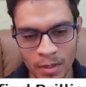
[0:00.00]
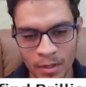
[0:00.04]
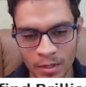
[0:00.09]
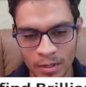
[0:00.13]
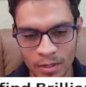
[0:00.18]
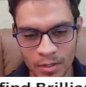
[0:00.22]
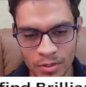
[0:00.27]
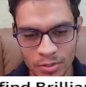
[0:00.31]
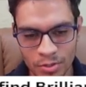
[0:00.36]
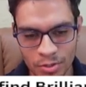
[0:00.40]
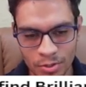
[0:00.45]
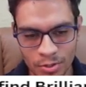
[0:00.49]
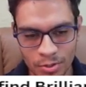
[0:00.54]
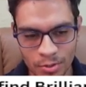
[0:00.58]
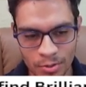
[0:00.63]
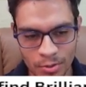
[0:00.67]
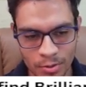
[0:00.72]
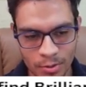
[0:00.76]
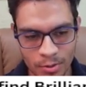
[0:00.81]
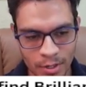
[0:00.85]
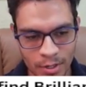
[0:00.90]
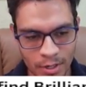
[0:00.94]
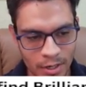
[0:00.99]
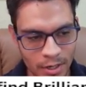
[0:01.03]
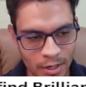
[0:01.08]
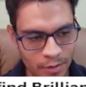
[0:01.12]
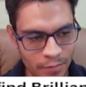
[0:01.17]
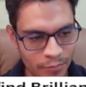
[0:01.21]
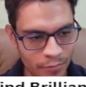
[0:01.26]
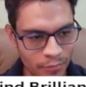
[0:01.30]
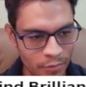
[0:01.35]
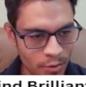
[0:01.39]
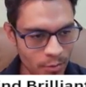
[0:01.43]
So a
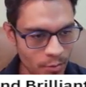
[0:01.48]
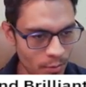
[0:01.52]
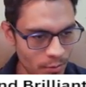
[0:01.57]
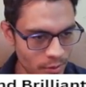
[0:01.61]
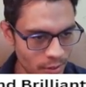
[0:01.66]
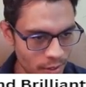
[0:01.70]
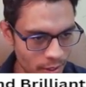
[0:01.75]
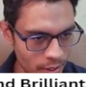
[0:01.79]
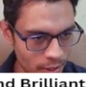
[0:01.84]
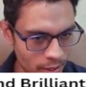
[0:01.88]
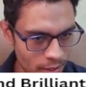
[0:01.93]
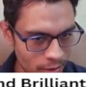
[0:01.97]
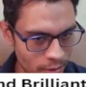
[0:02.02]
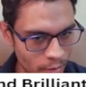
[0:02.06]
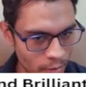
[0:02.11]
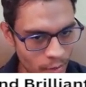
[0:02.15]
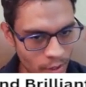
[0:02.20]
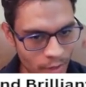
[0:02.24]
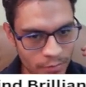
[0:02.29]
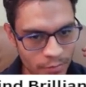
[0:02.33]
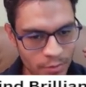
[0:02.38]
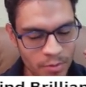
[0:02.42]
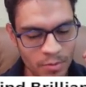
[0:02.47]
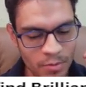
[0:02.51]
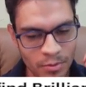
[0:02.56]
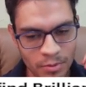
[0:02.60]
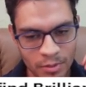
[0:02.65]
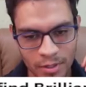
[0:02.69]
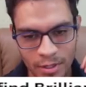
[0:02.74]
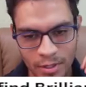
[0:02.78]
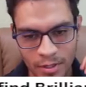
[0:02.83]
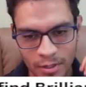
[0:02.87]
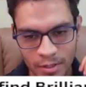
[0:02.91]
few moves later, not a few moves
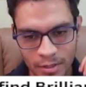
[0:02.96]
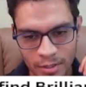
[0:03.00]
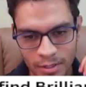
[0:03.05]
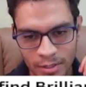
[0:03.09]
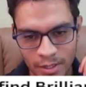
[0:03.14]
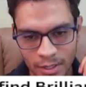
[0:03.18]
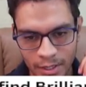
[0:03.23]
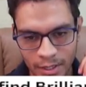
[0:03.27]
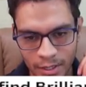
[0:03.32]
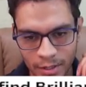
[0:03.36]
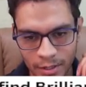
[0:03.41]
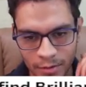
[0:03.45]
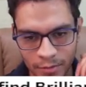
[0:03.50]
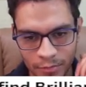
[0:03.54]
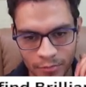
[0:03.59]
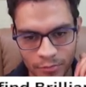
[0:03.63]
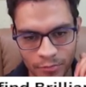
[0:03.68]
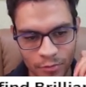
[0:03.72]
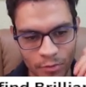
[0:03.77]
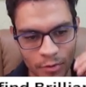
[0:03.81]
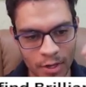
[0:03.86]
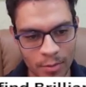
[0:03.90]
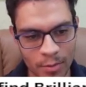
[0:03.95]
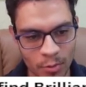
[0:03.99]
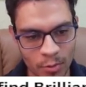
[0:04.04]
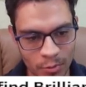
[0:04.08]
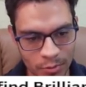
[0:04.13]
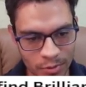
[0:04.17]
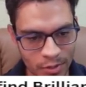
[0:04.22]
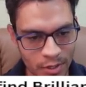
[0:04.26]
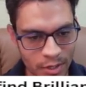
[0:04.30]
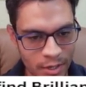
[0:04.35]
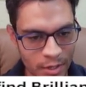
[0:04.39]
later, it's like 40
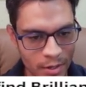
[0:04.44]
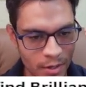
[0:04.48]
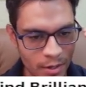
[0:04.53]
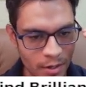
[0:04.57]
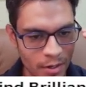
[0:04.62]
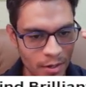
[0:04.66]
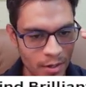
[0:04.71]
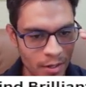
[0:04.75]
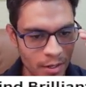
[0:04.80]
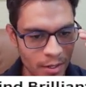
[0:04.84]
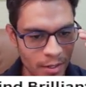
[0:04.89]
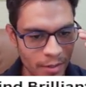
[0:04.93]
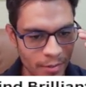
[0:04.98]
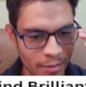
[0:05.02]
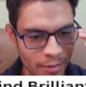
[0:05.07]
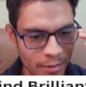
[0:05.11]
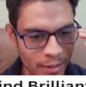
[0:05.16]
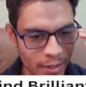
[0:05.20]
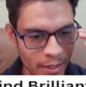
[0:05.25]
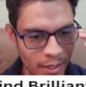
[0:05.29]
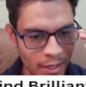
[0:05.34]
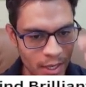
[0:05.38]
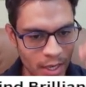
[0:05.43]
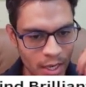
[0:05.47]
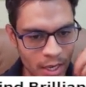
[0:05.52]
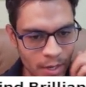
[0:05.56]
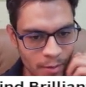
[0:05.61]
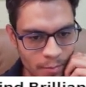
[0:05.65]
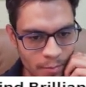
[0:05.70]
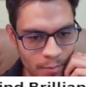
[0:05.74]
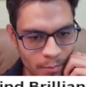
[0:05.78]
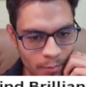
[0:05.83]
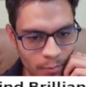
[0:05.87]
moves later, the
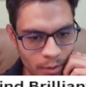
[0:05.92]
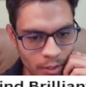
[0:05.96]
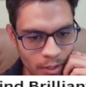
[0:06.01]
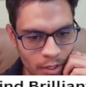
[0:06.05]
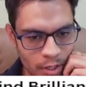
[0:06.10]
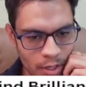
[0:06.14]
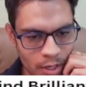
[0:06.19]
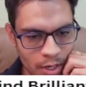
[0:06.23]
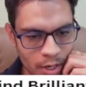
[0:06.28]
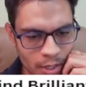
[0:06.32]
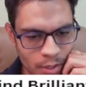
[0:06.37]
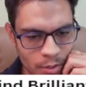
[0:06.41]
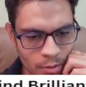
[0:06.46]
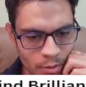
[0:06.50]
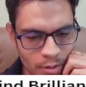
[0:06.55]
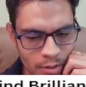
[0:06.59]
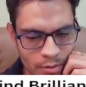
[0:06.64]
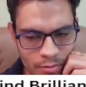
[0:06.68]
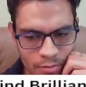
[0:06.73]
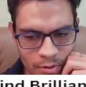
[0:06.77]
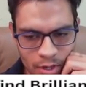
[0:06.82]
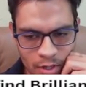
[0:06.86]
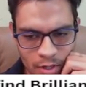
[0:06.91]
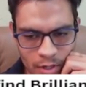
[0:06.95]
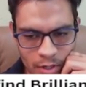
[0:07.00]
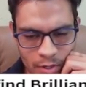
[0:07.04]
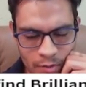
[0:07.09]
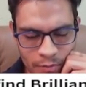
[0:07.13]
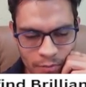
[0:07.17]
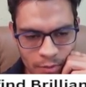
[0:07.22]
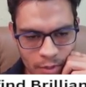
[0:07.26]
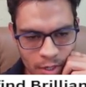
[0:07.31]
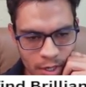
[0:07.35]
game, he actually ran out
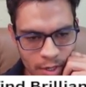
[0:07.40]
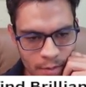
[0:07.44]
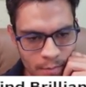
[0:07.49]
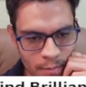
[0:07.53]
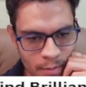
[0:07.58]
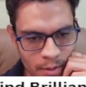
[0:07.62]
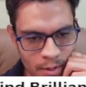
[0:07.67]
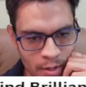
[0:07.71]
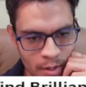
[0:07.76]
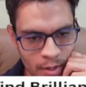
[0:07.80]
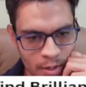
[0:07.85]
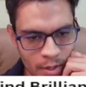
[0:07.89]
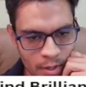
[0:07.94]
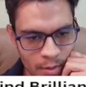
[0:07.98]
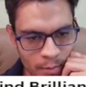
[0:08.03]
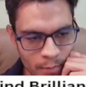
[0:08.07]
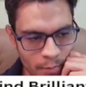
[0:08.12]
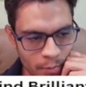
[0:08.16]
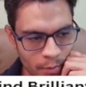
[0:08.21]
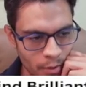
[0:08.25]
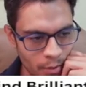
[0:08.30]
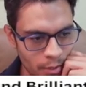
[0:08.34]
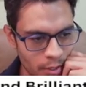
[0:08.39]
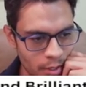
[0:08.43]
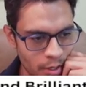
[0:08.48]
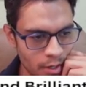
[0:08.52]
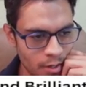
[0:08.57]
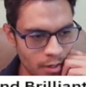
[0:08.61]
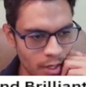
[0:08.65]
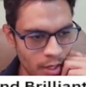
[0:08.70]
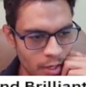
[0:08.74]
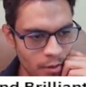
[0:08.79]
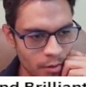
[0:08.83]
of time. But here
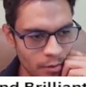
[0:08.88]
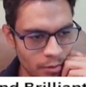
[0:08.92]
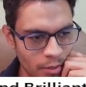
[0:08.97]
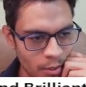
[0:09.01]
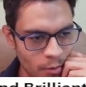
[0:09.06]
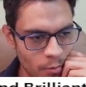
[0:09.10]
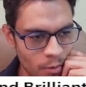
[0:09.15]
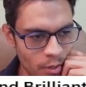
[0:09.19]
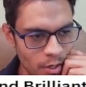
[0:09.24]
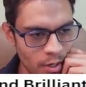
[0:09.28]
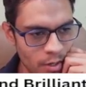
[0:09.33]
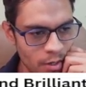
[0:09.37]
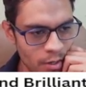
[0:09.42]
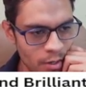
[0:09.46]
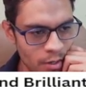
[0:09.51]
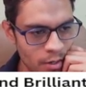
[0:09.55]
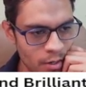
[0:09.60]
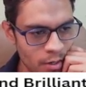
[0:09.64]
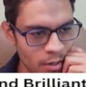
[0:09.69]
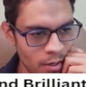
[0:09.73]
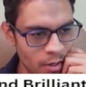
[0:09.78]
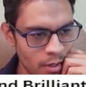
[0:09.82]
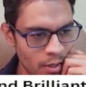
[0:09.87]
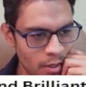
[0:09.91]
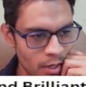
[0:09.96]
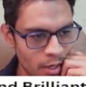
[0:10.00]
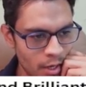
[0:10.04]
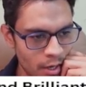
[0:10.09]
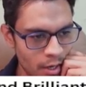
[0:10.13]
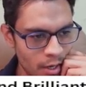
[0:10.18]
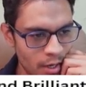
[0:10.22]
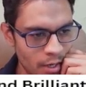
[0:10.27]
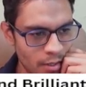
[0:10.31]
I got the queen,
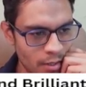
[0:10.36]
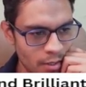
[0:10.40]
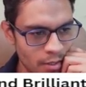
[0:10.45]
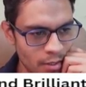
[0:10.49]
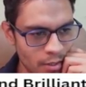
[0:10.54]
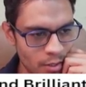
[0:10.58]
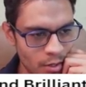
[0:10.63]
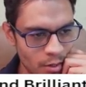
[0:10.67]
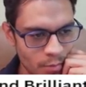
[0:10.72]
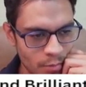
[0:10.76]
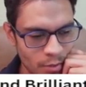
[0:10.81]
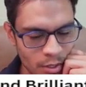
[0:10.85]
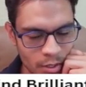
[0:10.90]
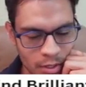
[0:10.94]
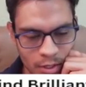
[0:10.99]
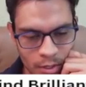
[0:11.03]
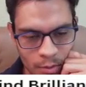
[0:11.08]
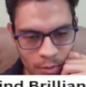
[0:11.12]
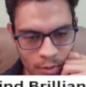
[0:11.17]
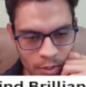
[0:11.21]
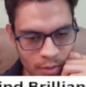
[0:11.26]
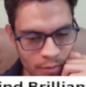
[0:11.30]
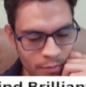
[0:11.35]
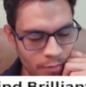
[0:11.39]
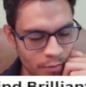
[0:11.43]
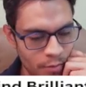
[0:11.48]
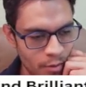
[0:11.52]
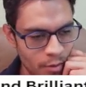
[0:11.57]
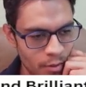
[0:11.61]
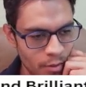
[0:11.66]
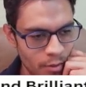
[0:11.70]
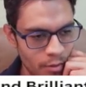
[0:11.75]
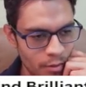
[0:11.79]
and this is completely winning
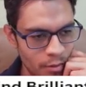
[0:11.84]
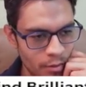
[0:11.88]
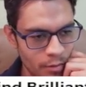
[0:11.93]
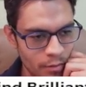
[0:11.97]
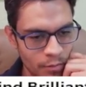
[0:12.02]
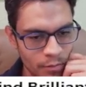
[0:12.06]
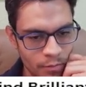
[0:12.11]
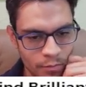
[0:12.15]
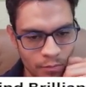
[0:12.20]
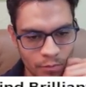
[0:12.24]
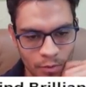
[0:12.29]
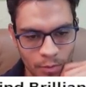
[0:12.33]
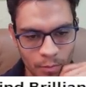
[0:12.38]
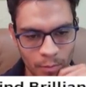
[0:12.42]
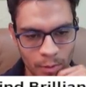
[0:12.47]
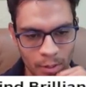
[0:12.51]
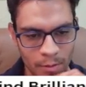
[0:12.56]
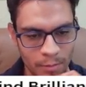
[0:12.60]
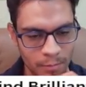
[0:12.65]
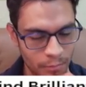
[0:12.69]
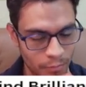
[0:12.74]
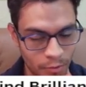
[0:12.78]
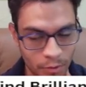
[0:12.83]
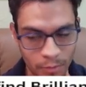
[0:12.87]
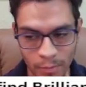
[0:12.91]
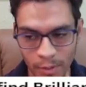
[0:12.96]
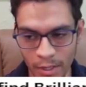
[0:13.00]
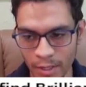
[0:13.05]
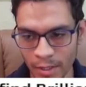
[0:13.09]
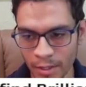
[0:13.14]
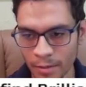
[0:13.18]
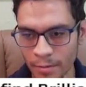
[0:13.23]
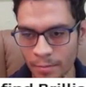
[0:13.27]
for black.